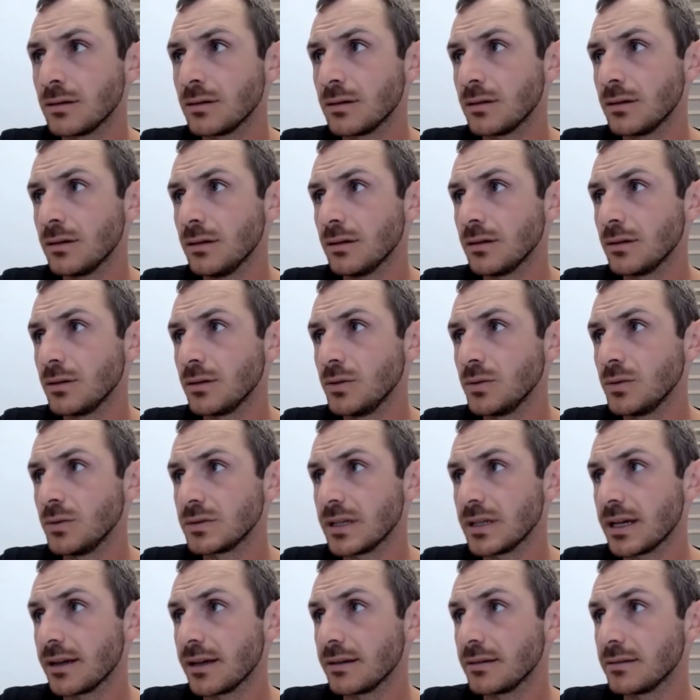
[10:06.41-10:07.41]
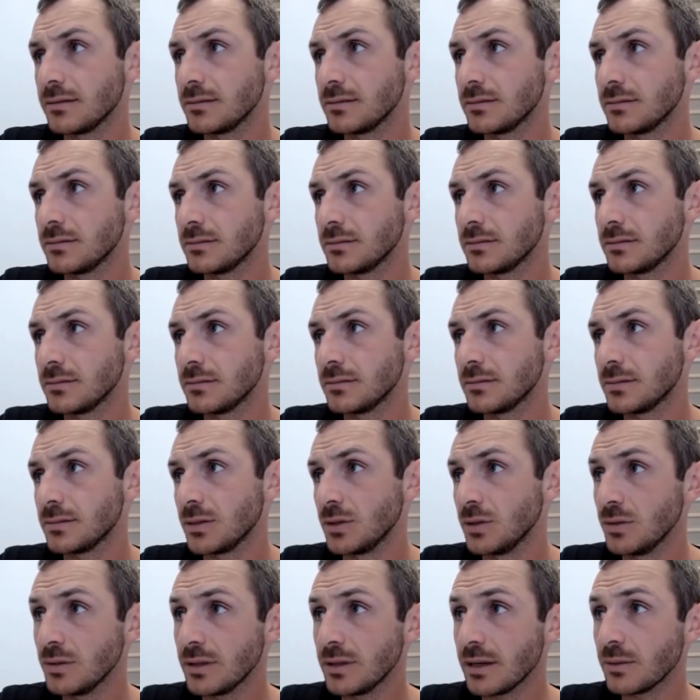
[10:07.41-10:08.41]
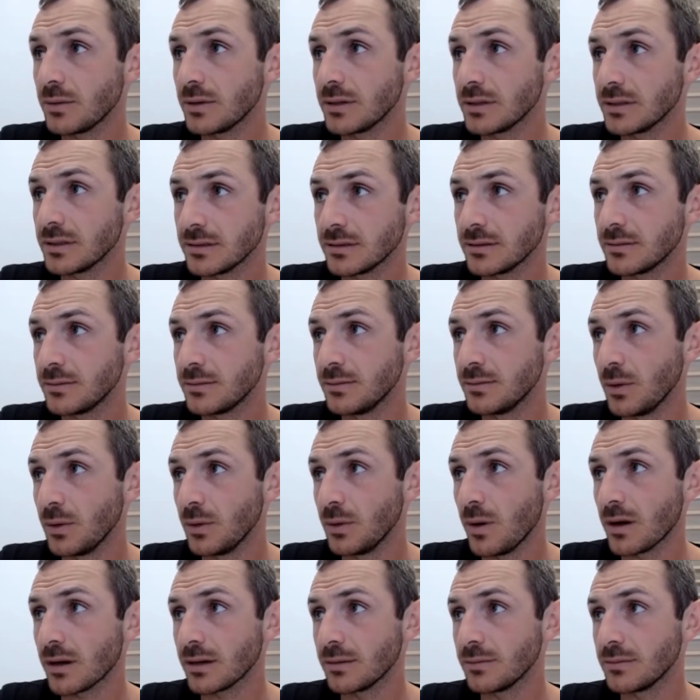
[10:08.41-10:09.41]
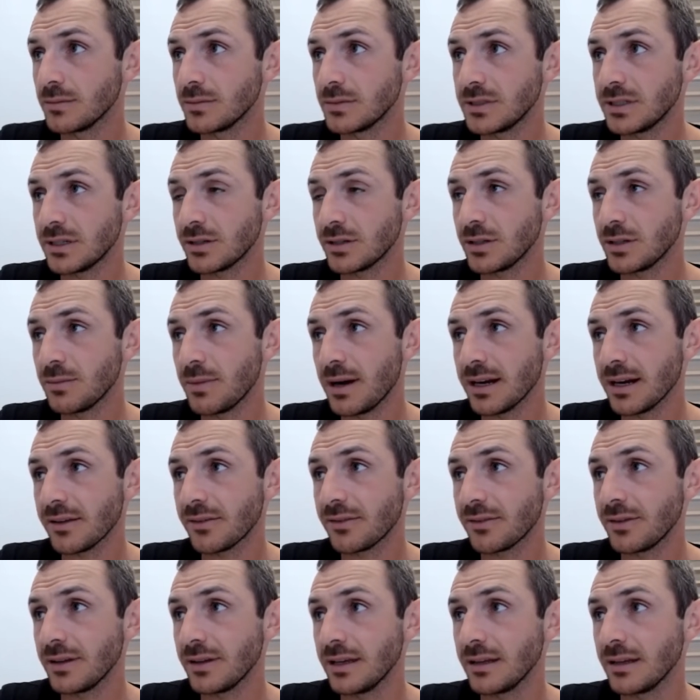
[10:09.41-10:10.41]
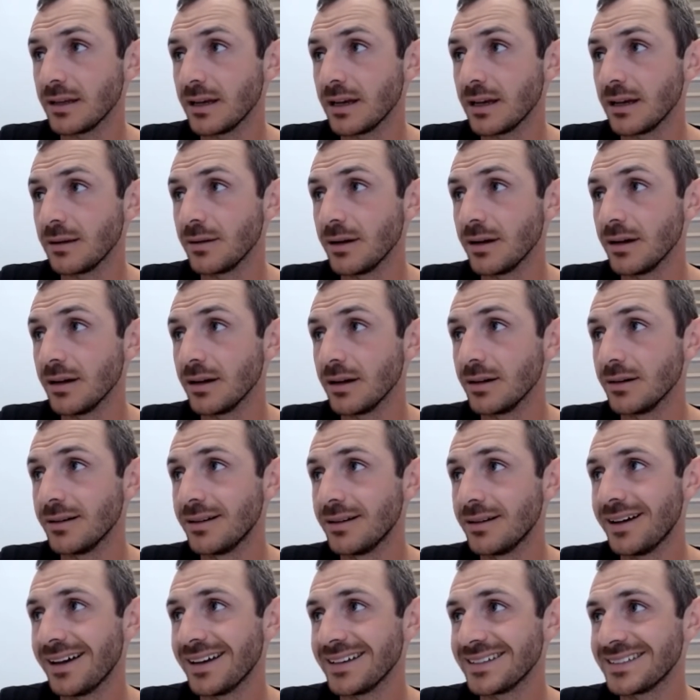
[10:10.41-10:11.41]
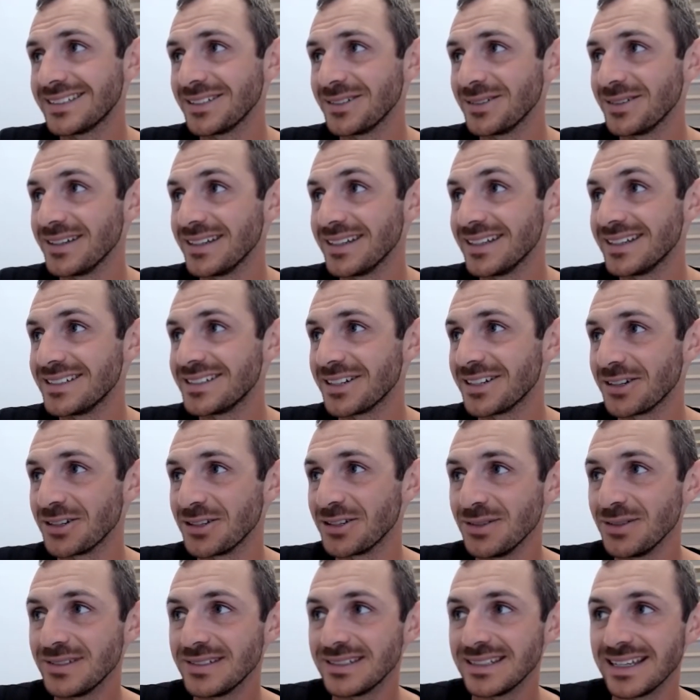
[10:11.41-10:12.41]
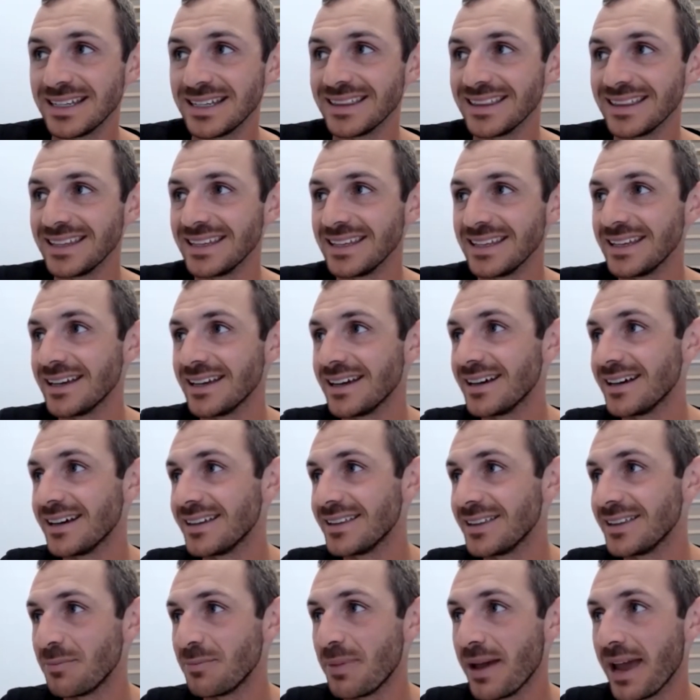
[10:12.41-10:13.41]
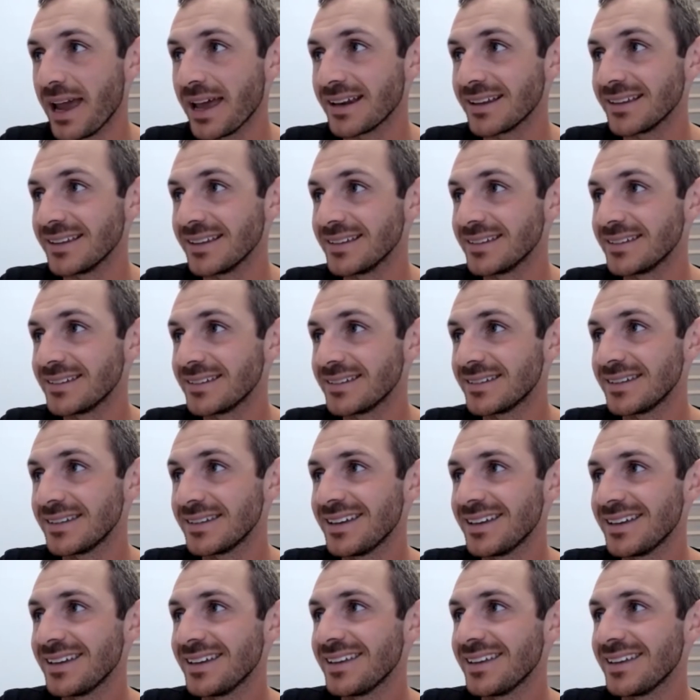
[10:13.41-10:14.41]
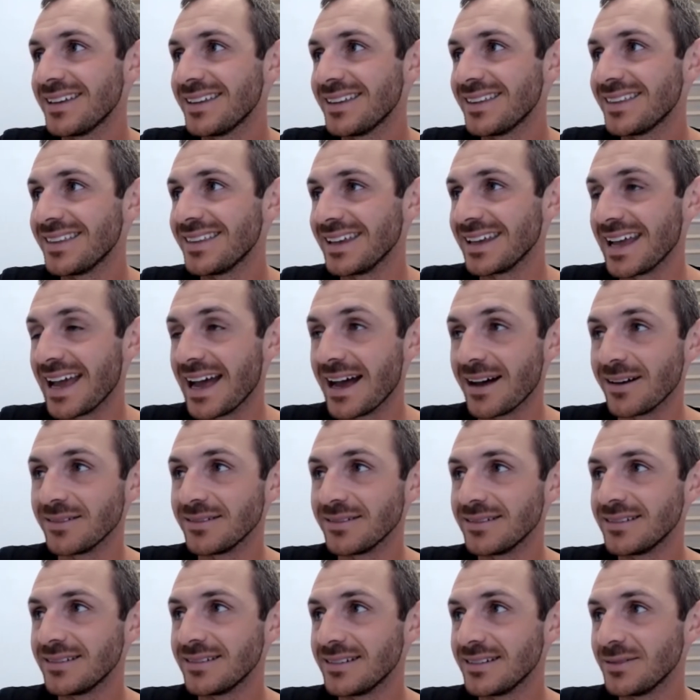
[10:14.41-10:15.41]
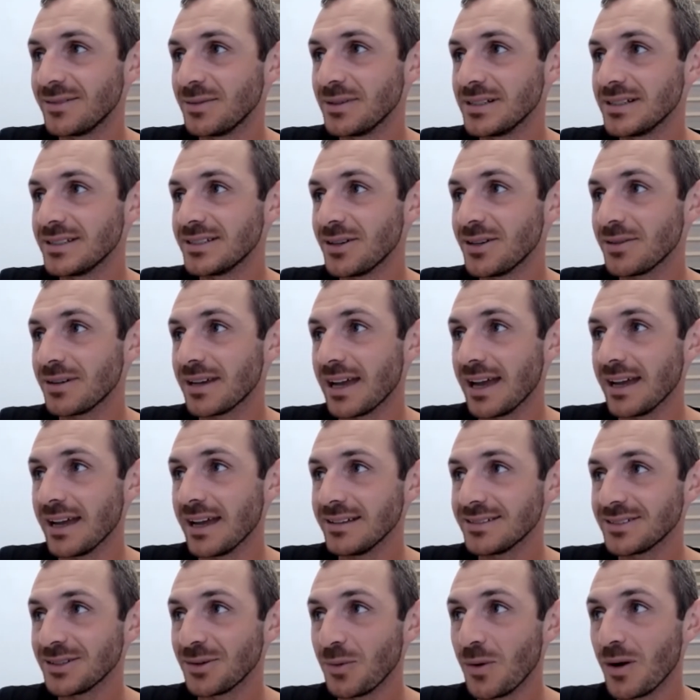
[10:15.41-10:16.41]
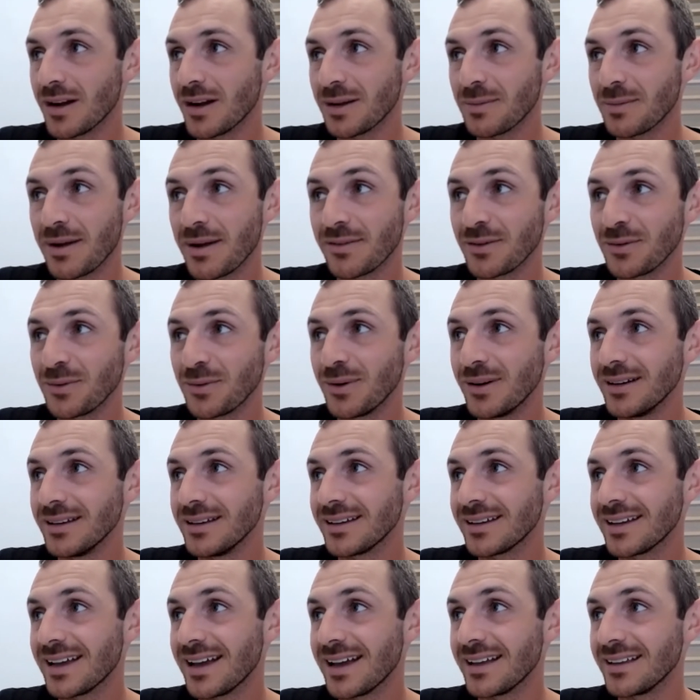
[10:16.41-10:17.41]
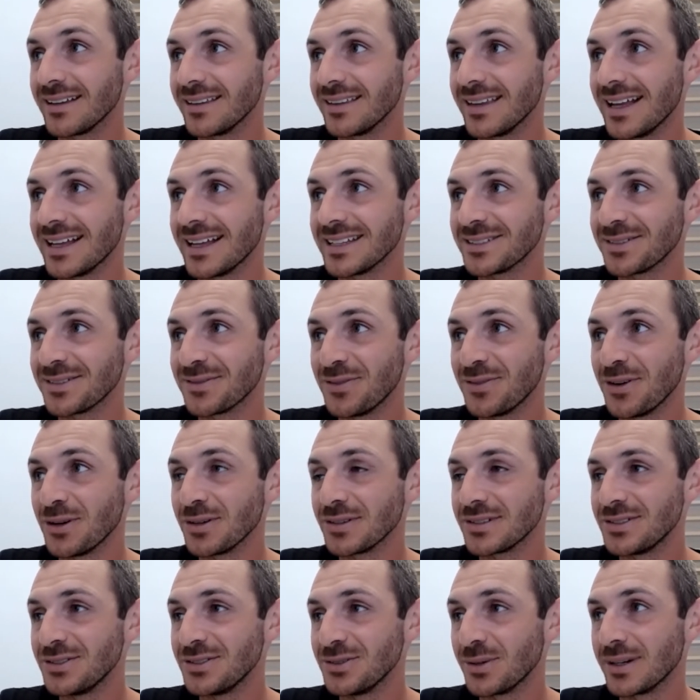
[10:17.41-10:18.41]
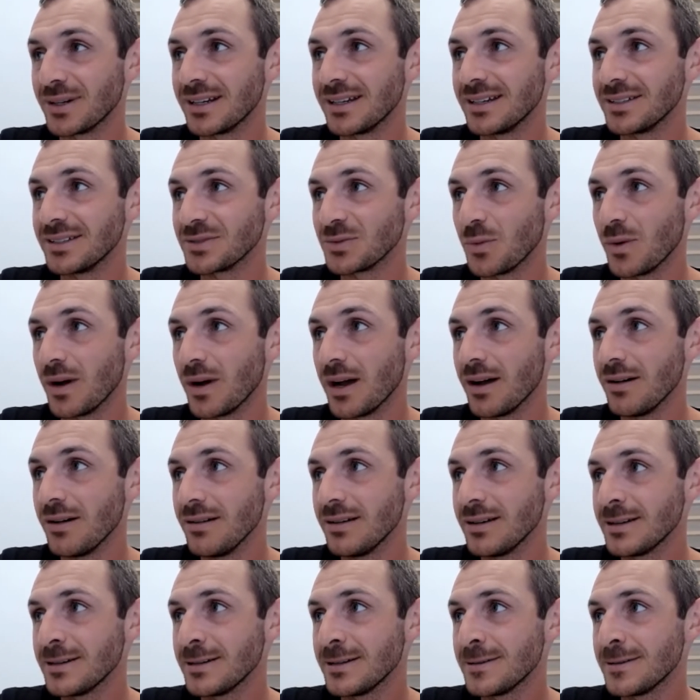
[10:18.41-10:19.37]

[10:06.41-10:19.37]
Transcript: who was that? I don't know who that was, but welcome. Cheryl, you might have sent, I see what you did, Cheryl. You sent the panelists thing out, which is okay. So welcome everyone. I got lots of folks joining as well.